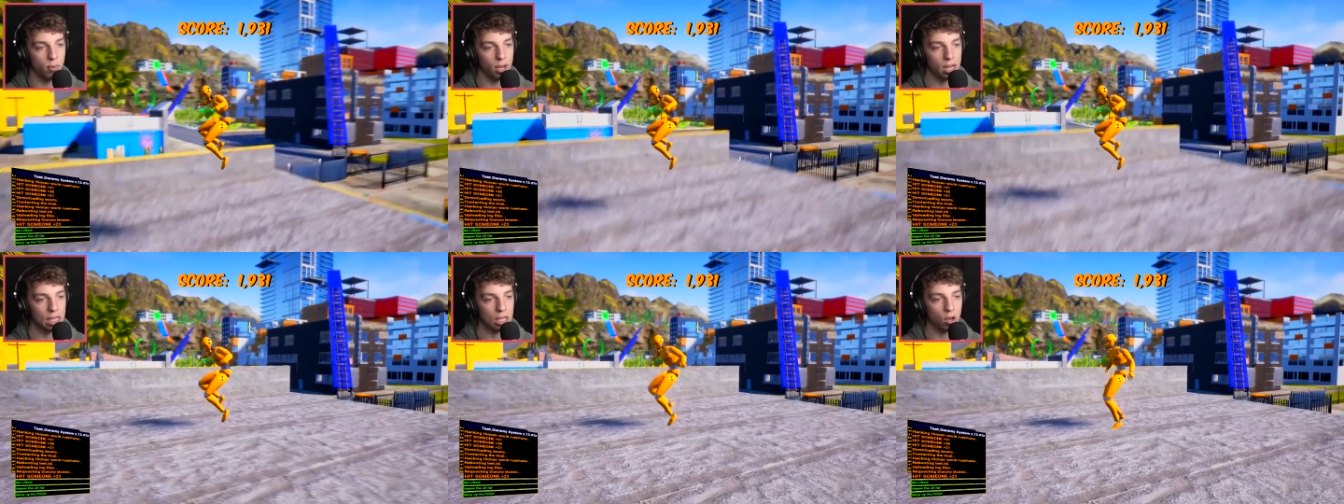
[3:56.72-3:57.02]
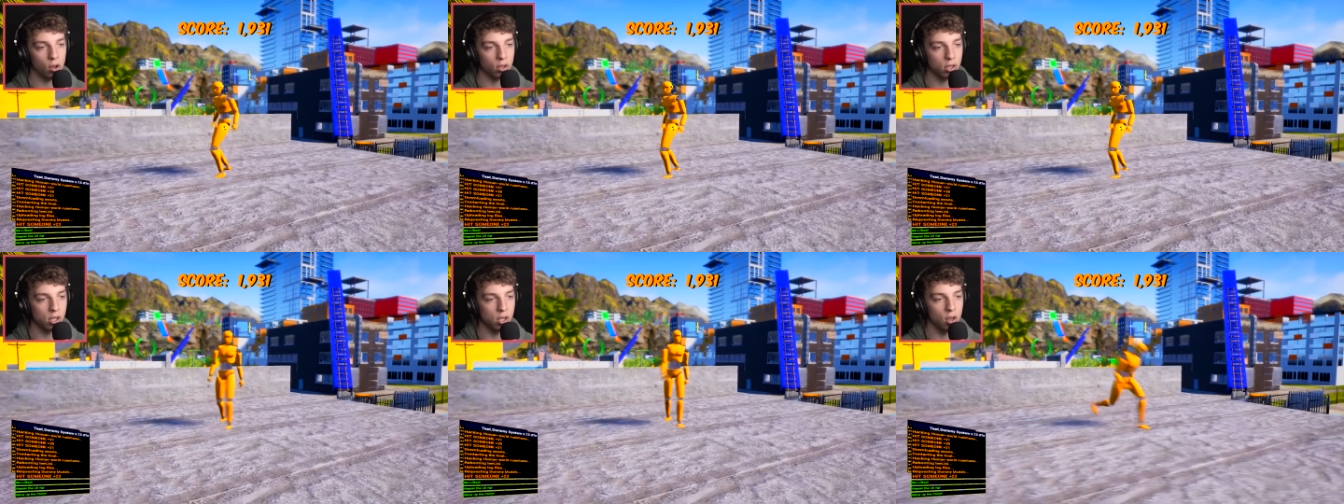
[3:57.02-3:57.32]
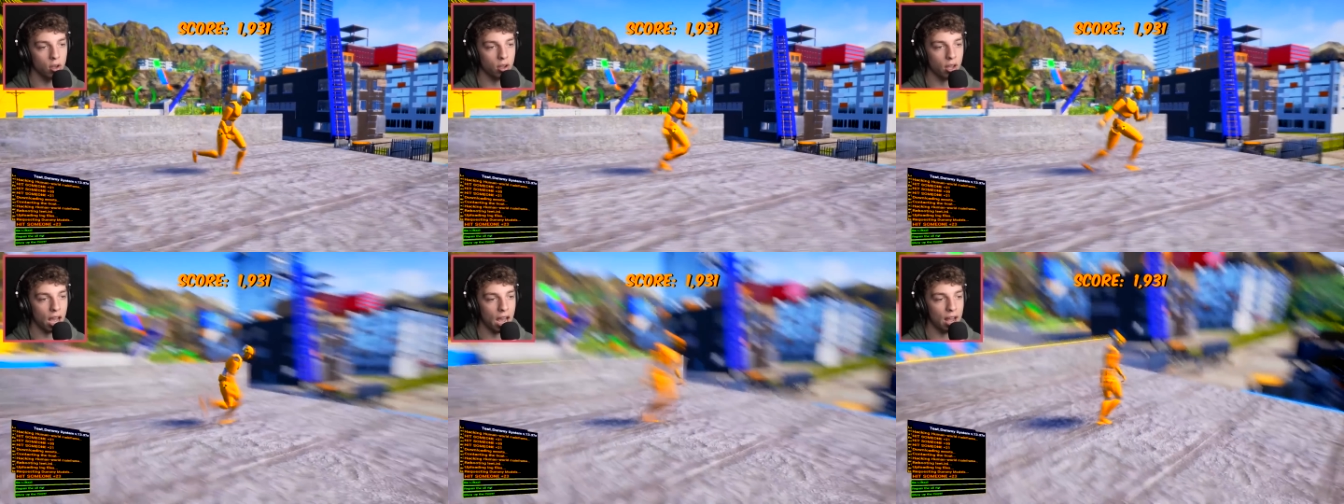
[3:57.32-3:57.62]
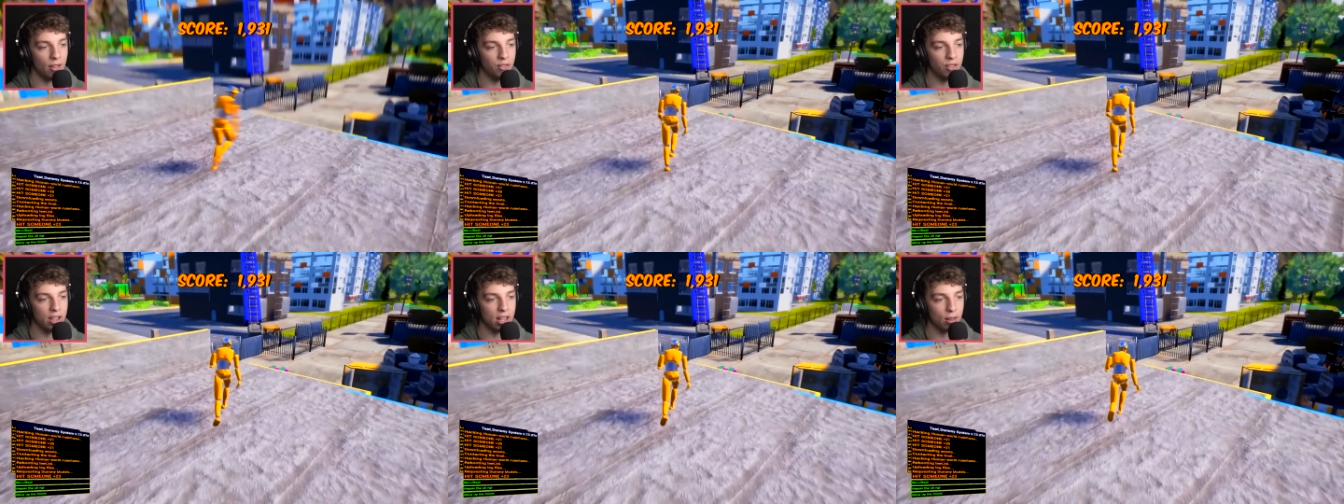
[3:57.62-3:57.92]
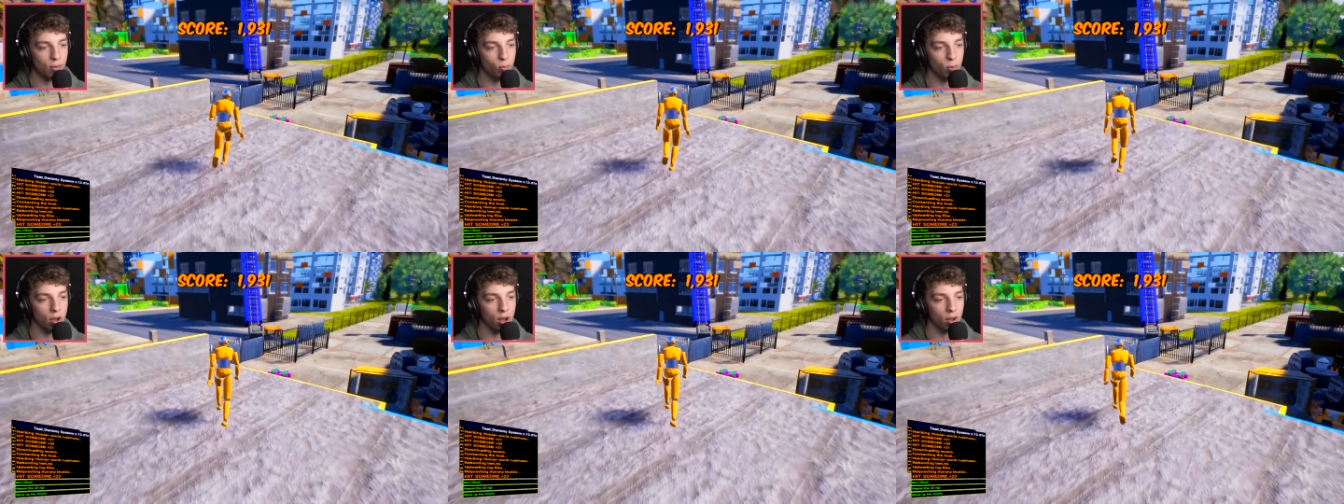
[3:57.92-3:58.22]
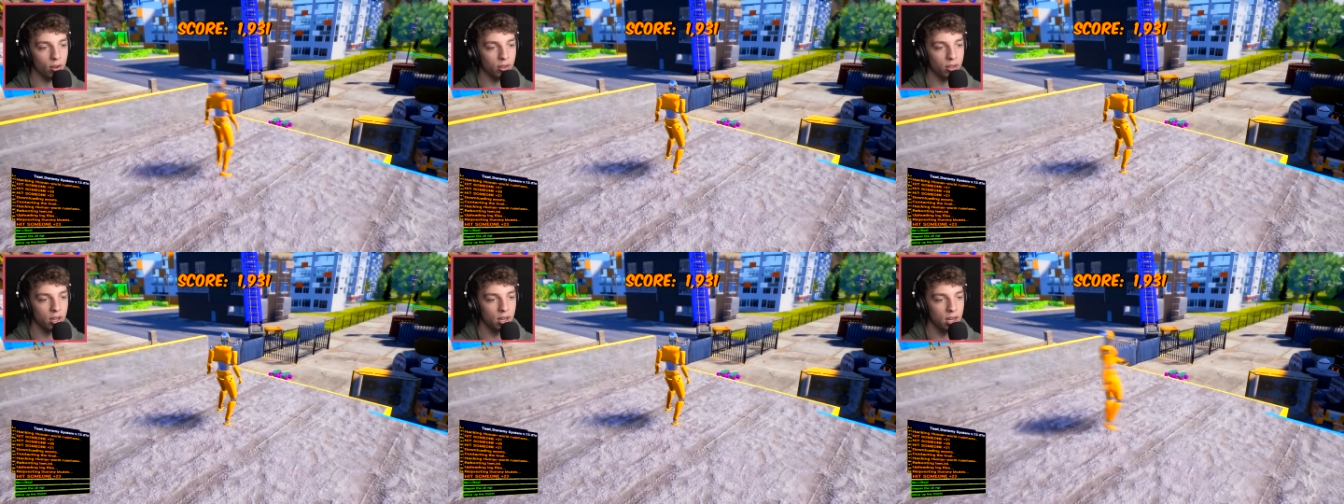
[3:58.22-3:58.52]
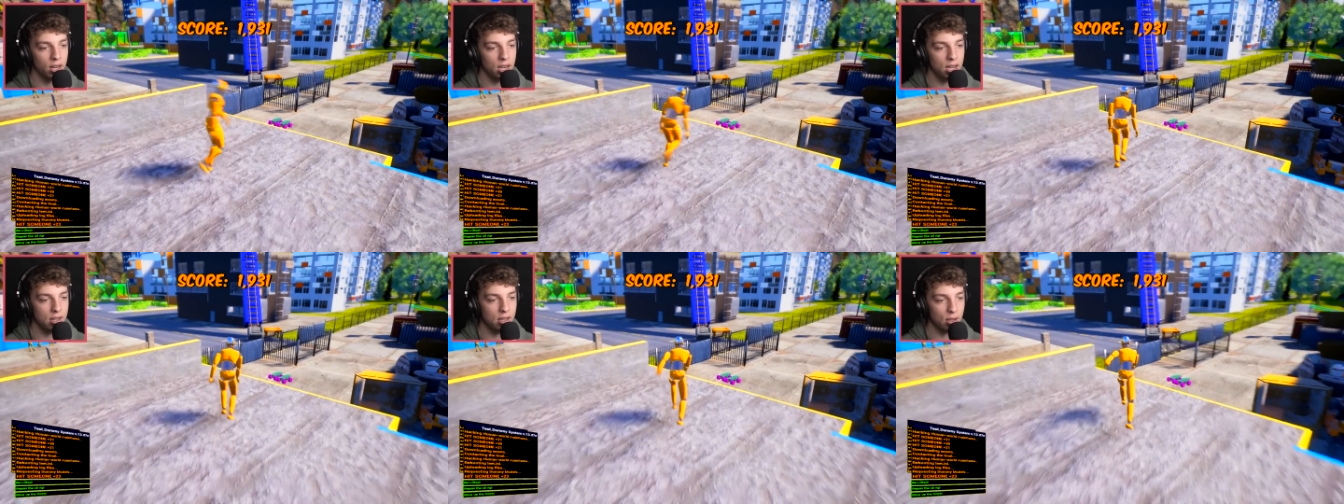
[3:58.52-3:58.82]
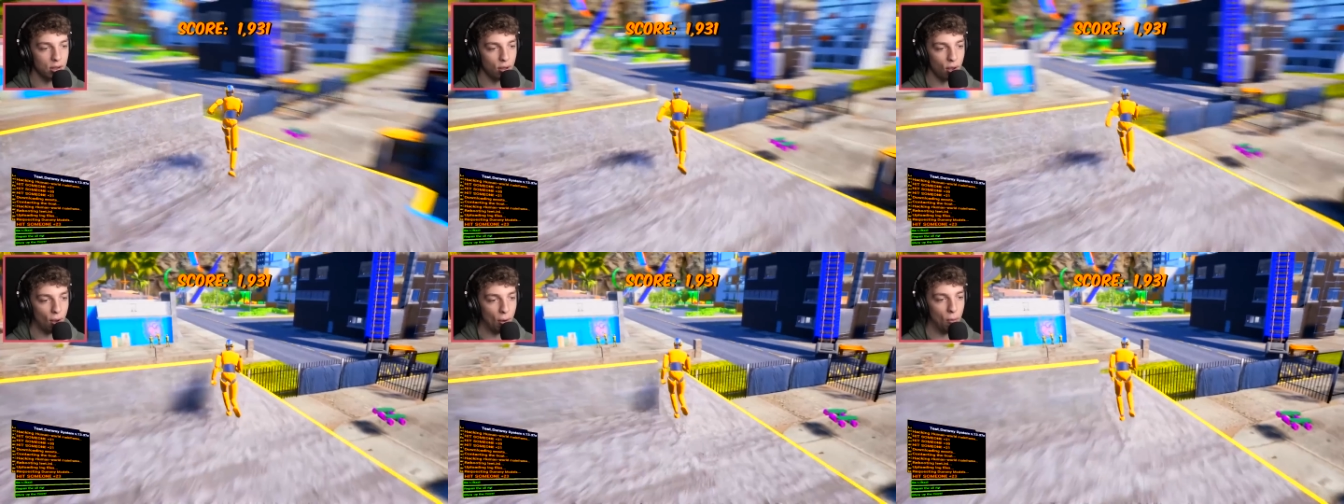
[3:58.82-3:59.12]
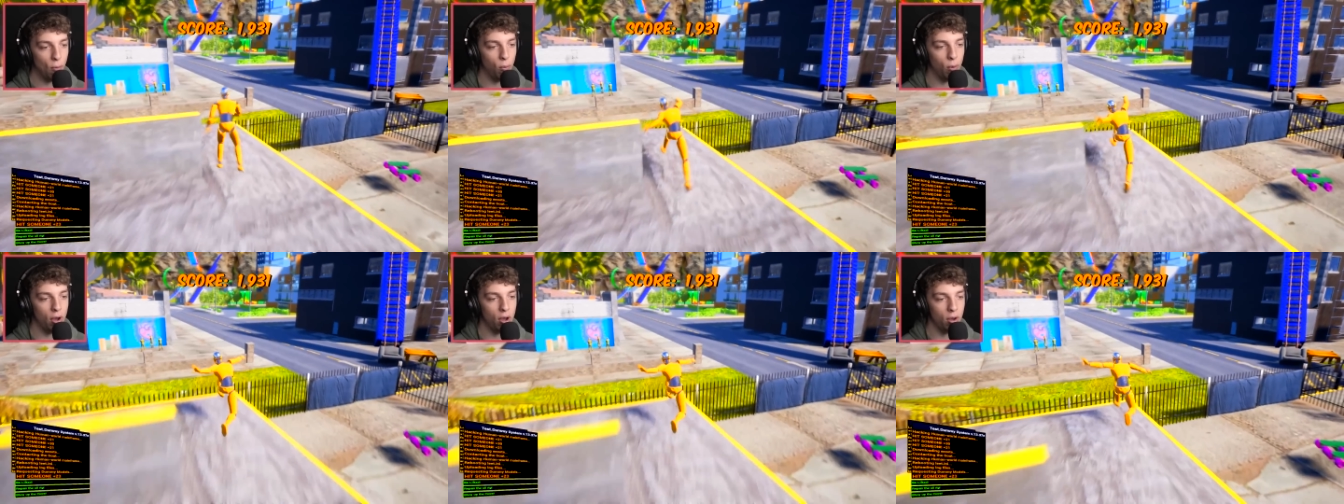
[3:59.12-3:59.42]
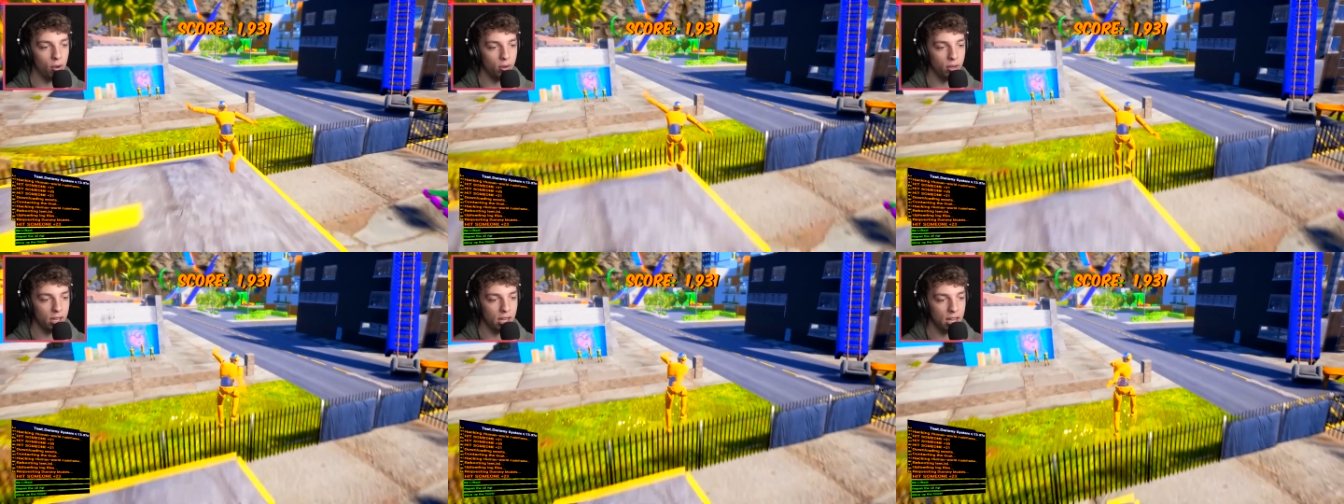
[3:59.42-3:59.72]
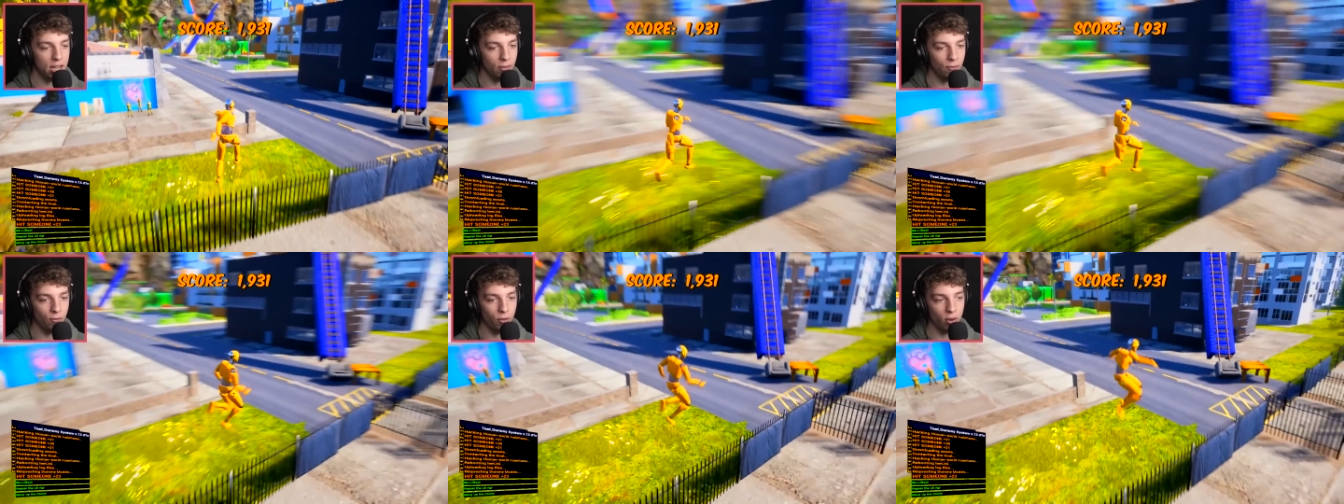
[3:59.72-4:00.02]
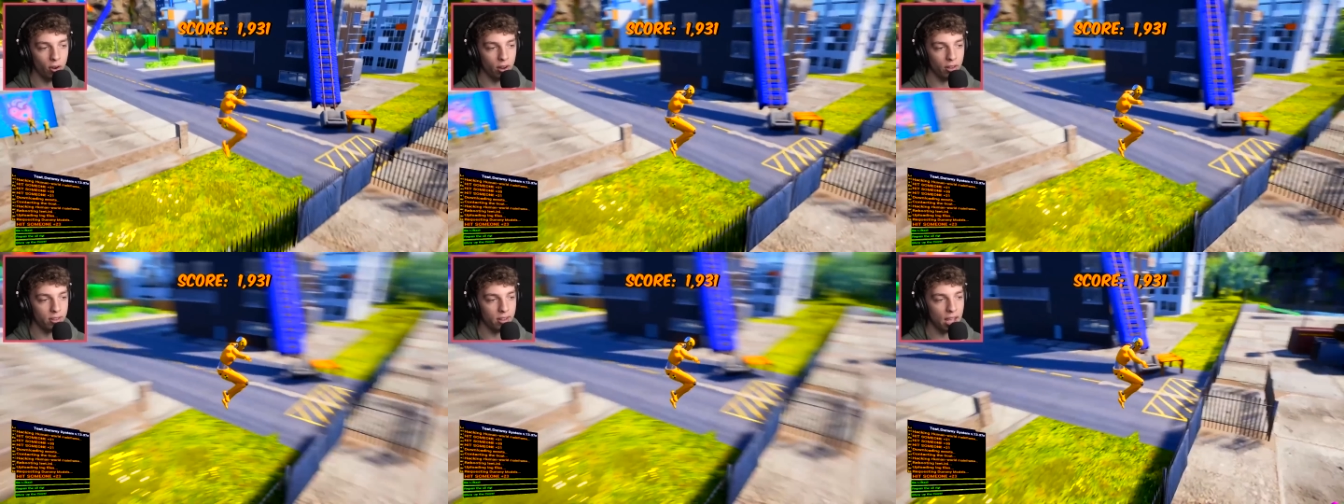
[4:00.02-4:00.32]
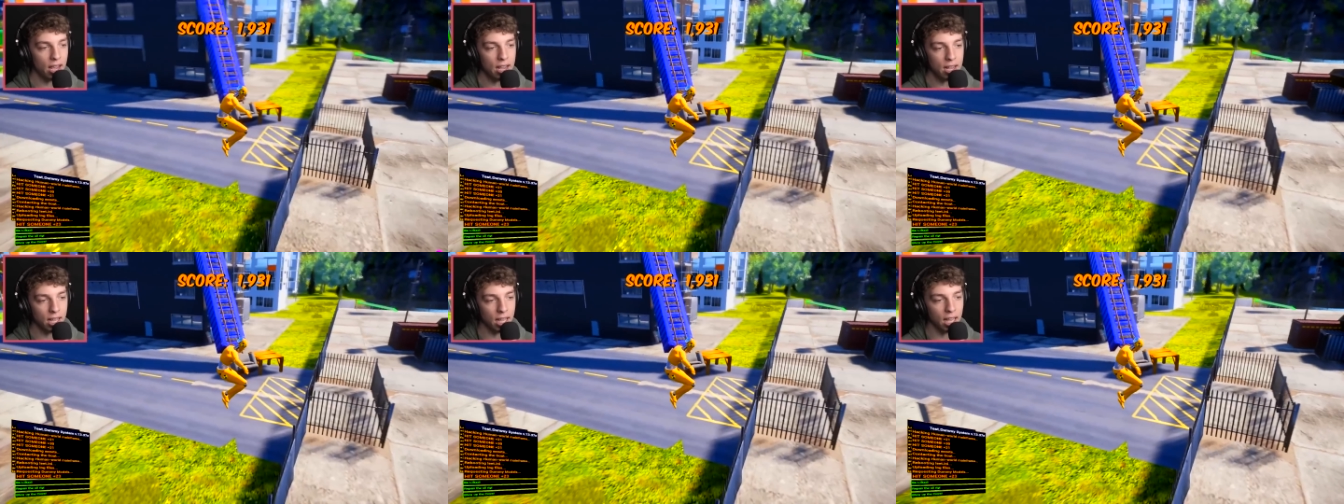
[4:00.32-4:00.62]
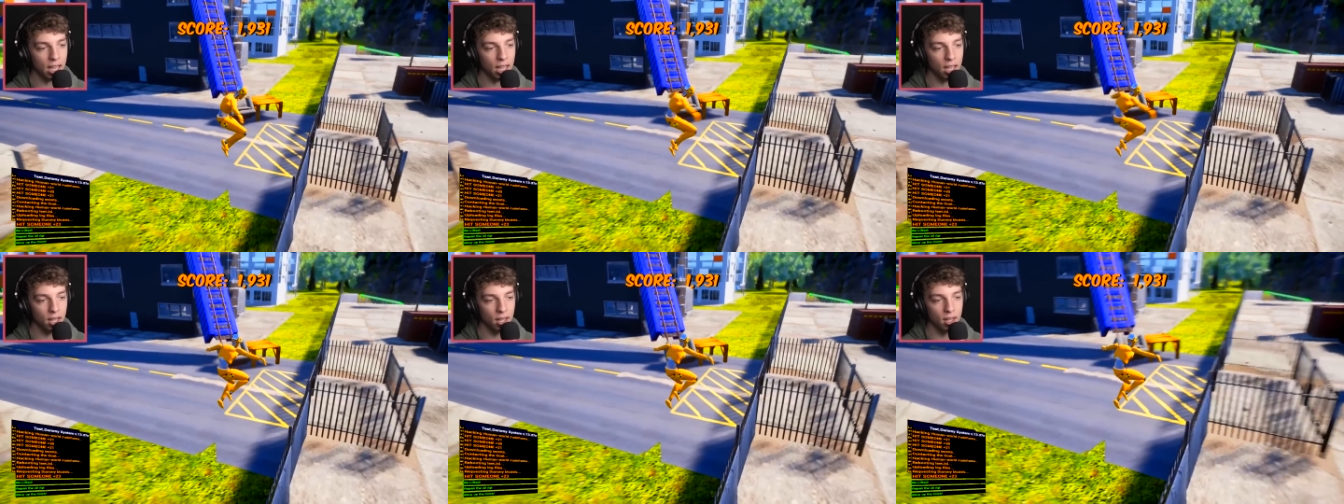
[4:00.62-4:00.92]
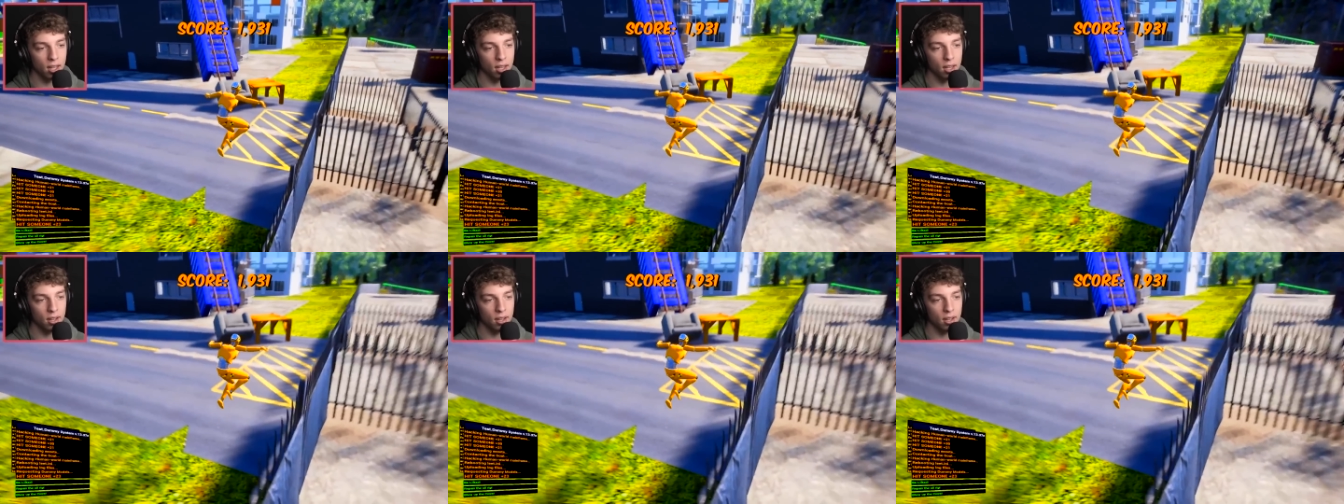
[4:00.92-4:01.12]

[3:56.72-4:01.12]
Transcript: my god, look at this world. Is this whole world here for our taking?